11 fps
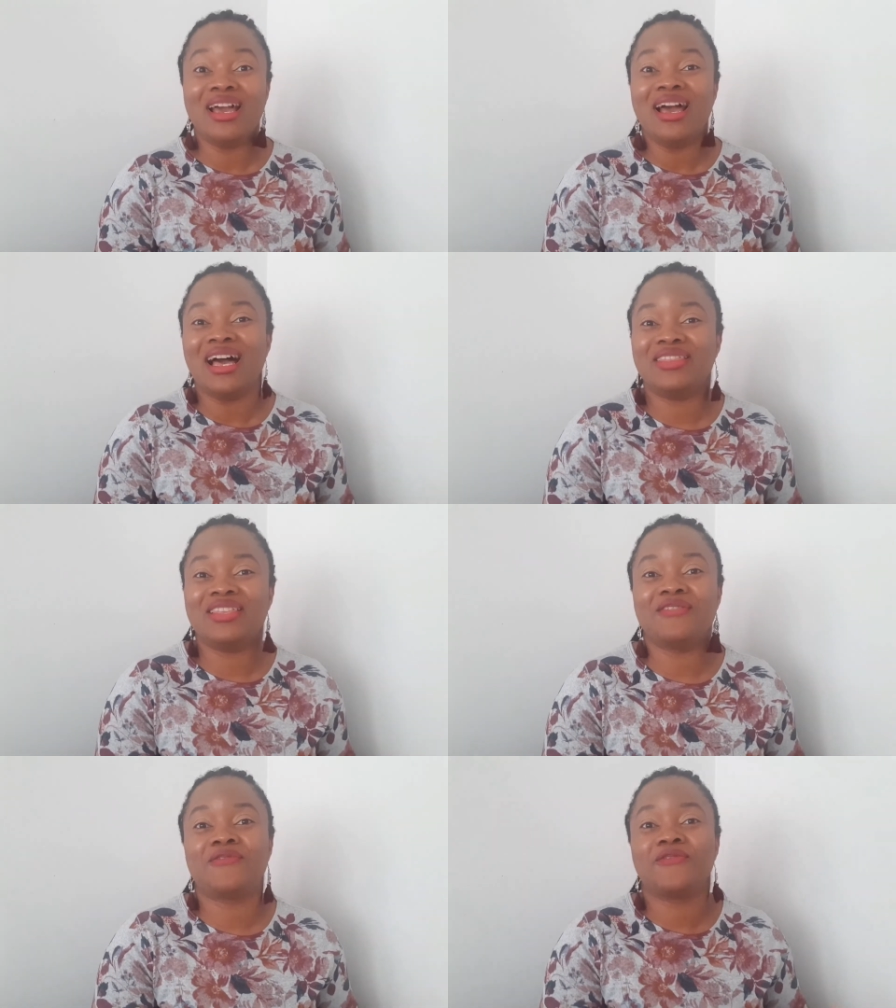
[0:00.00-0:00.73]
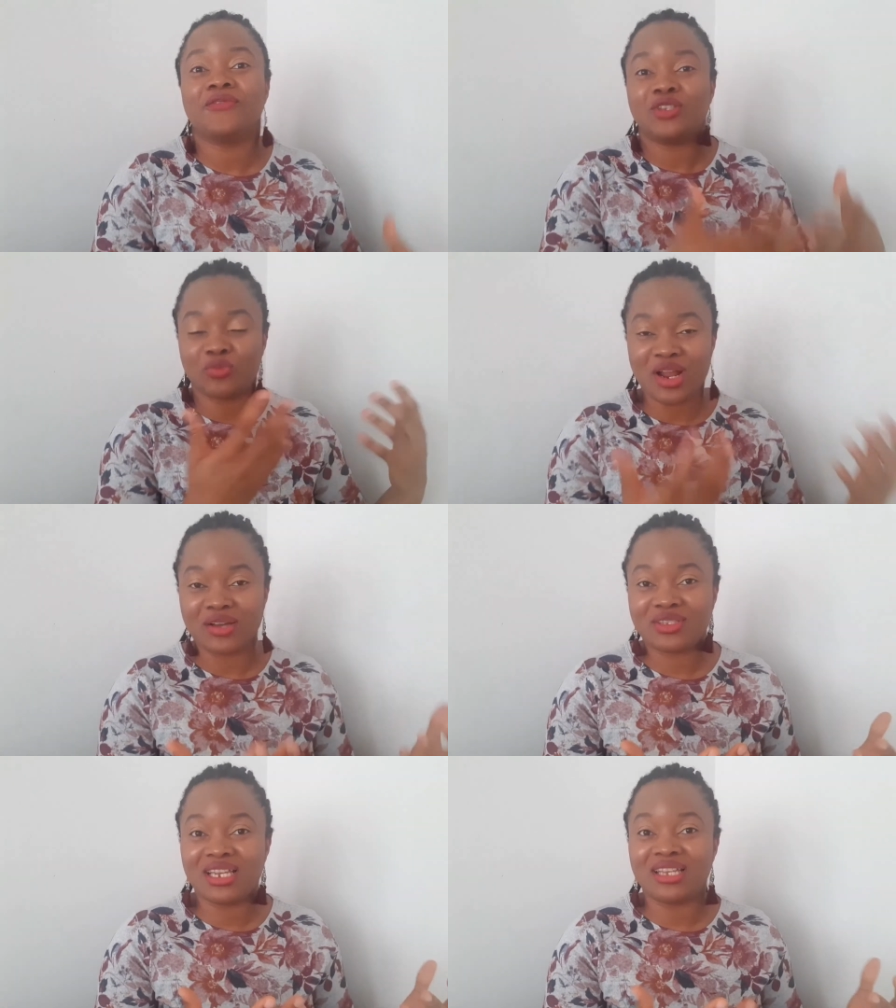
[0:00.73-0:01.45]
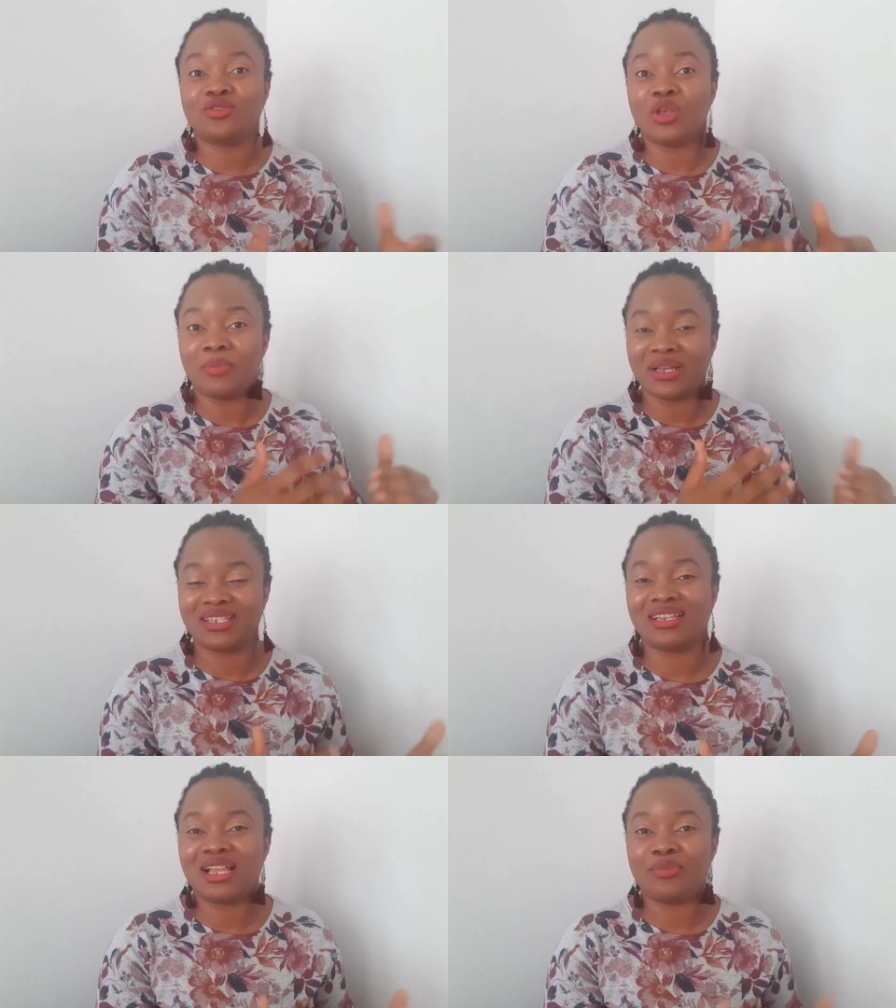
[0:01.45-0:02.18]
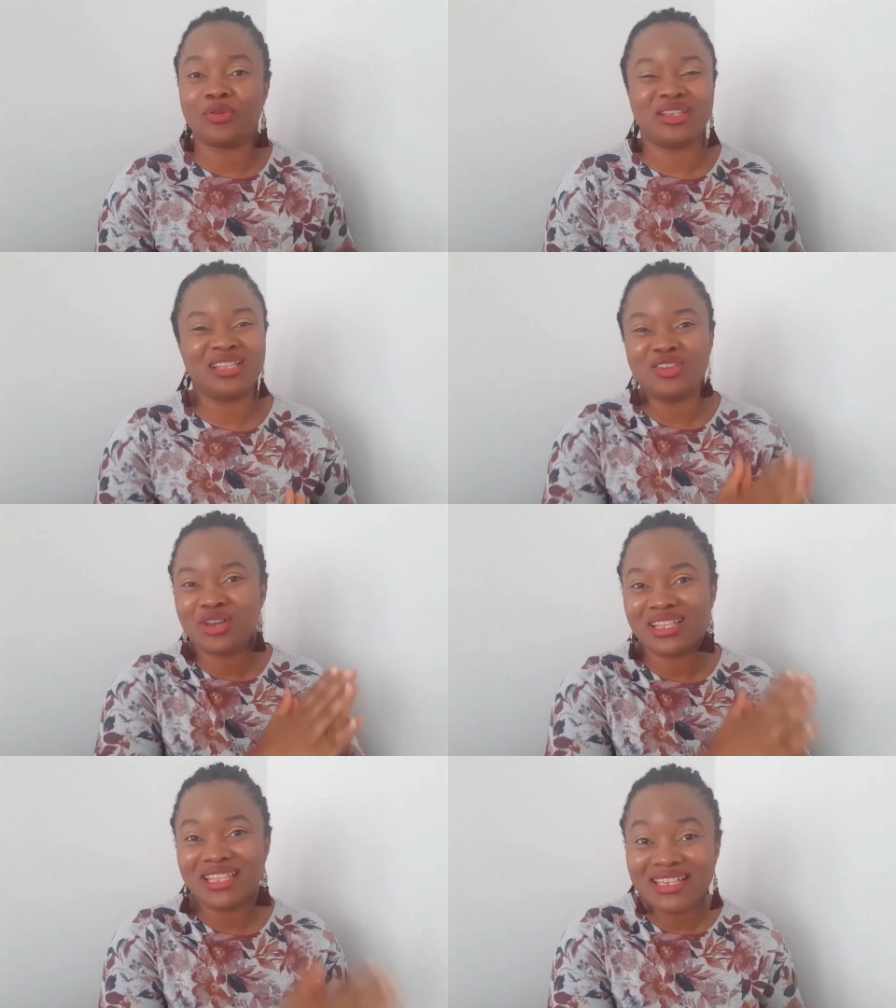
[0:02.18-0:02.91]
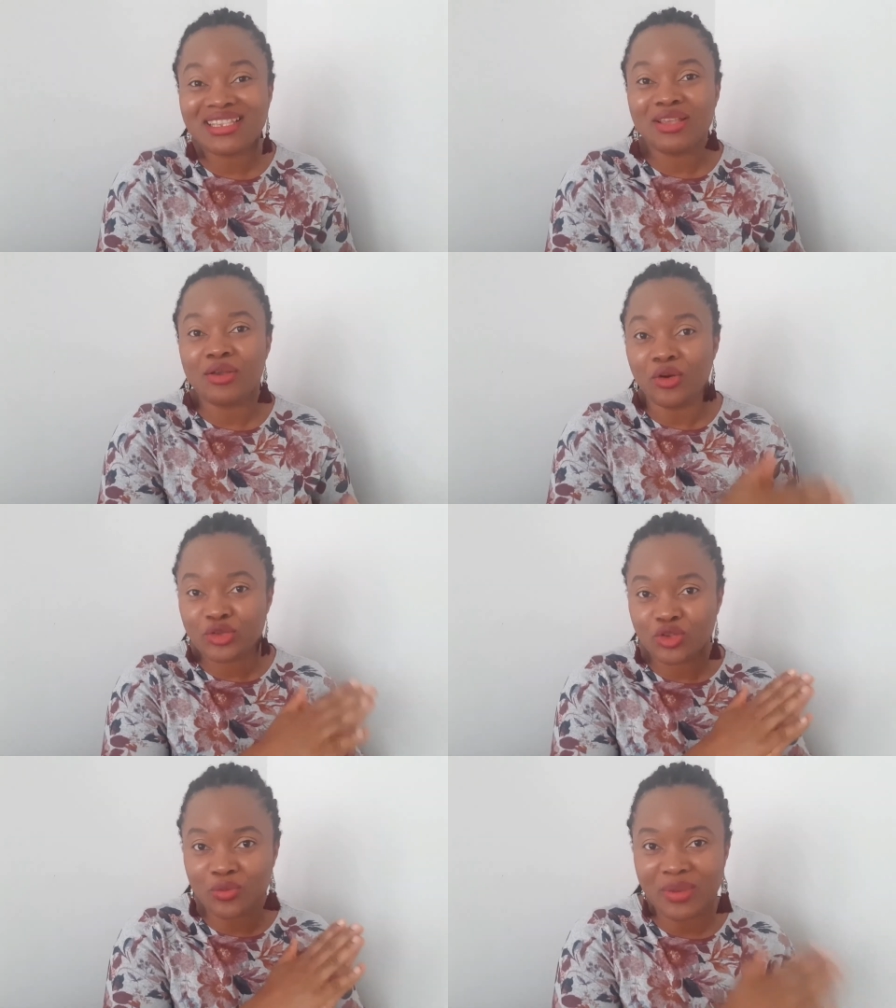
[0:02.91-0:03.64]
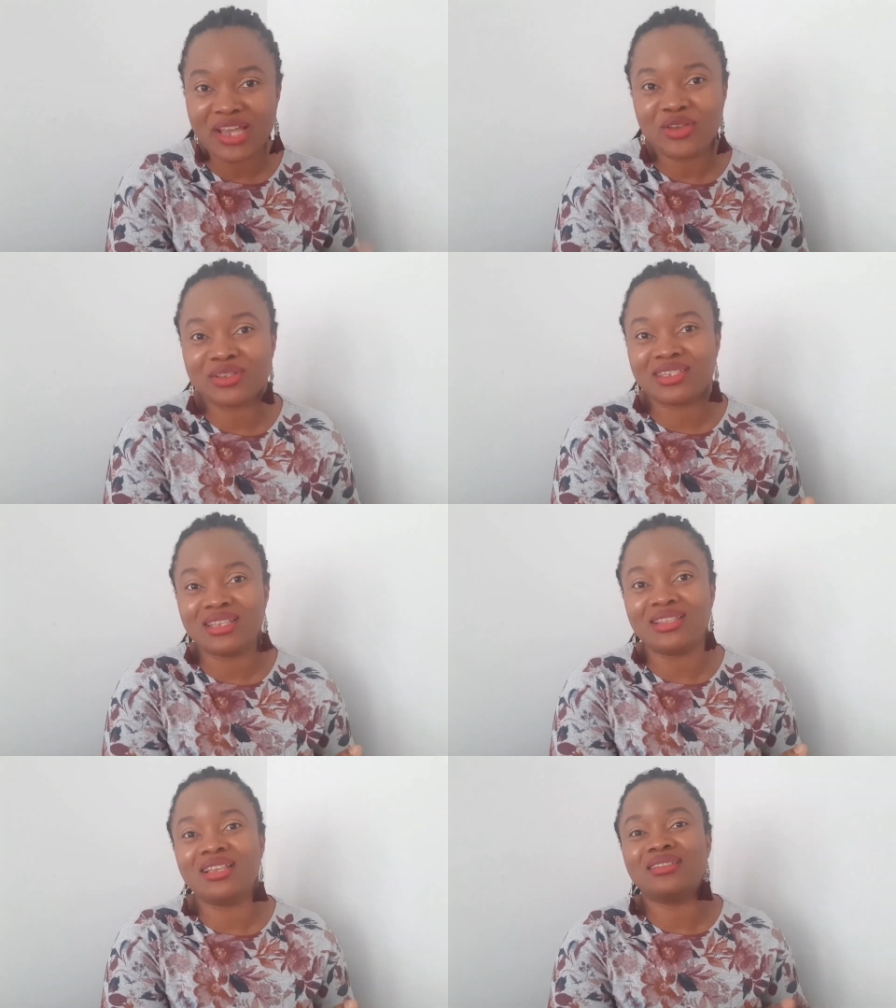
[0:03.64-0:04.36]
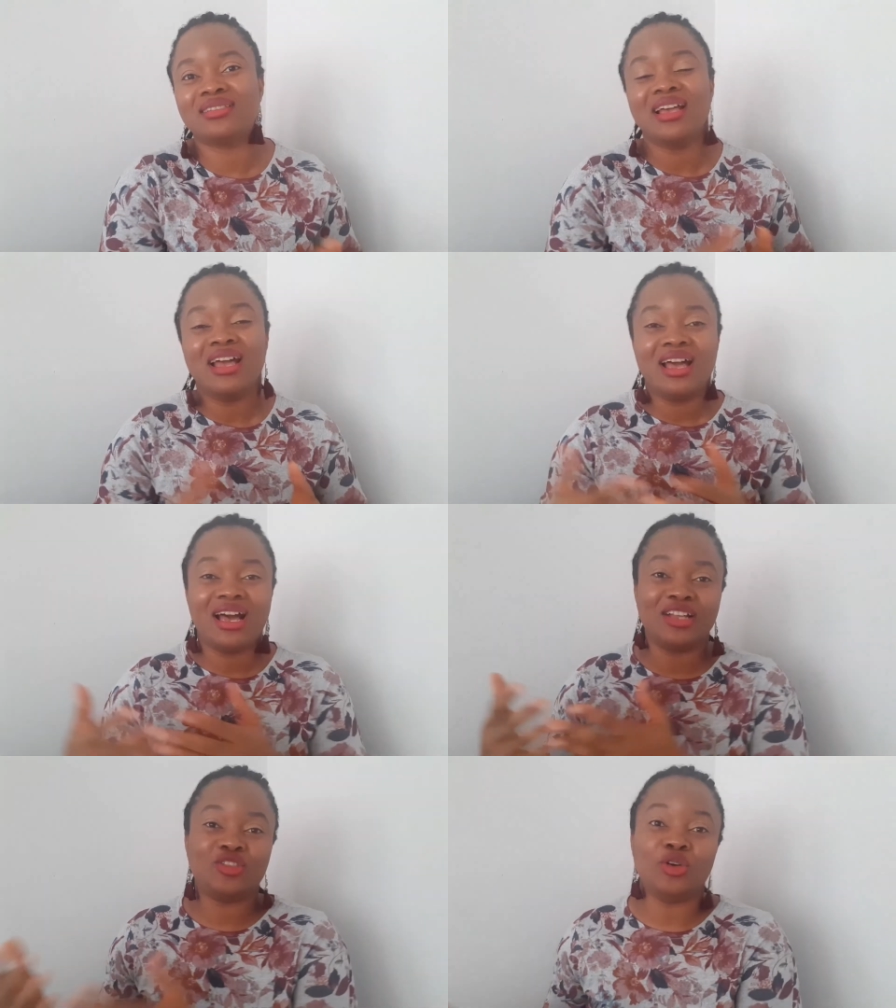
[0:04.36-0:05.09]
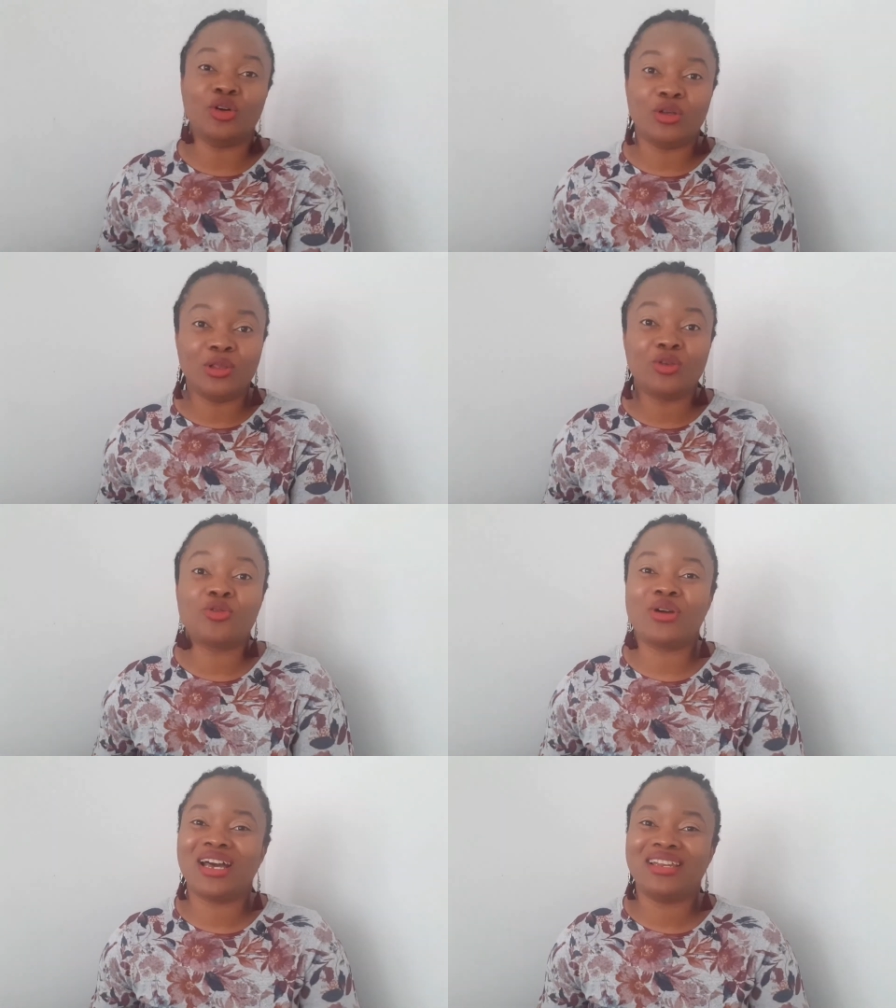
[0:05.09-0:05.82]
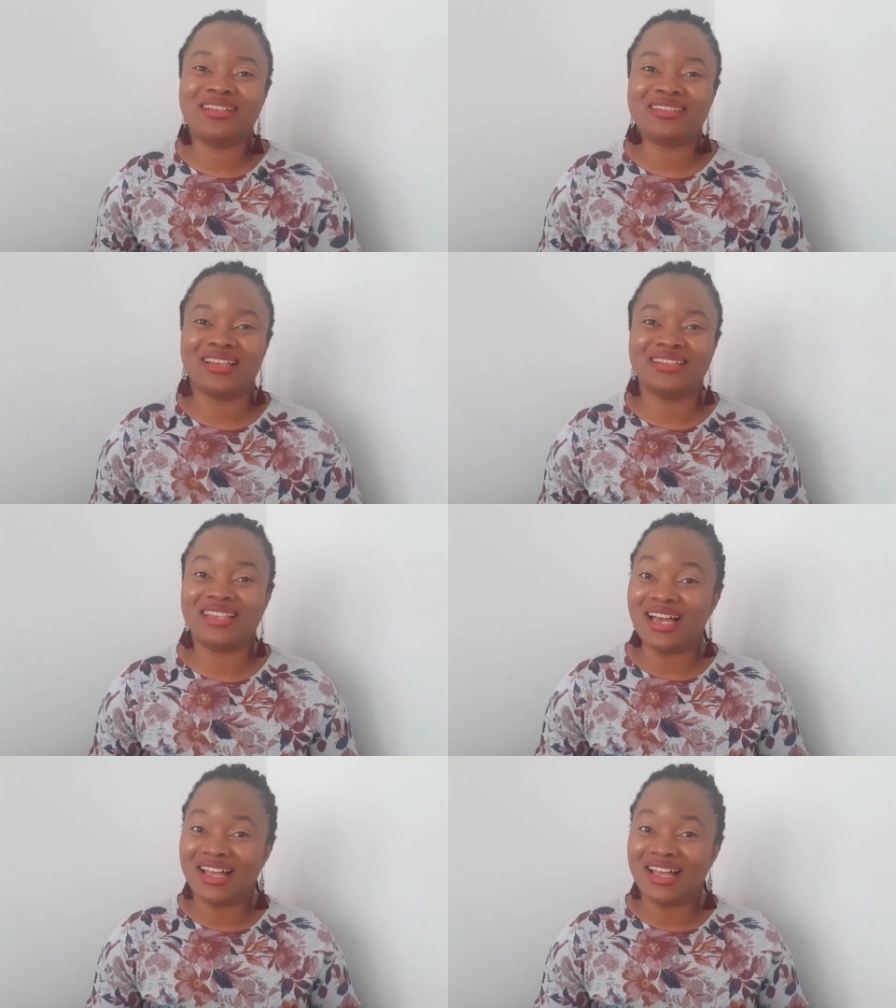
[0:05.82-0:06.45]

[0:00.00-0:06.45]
and they've sprouted to a particular point, then you can easily also buy your seedlings at your local garden center.